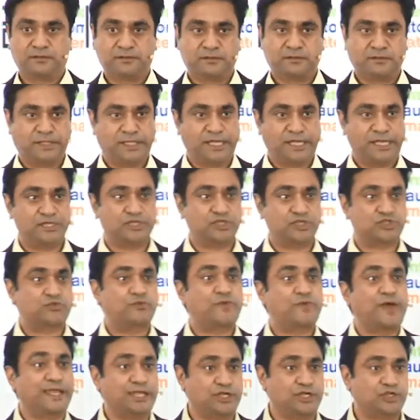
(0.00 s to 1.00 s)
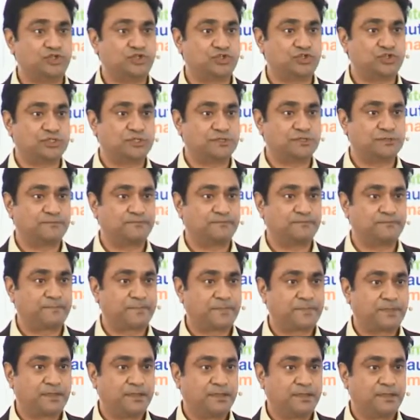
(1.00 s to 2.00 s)
they just vanish.
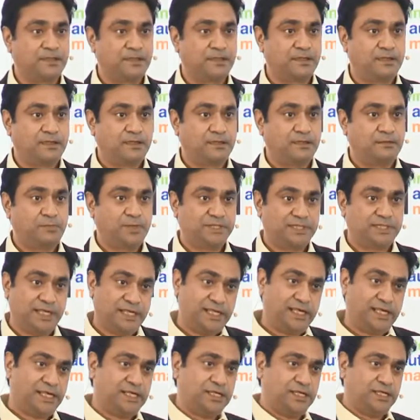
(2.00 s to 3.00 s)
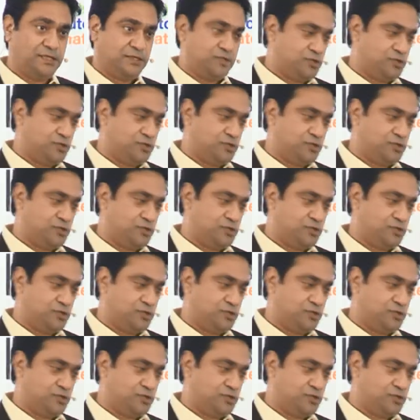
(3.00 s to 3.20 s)
But then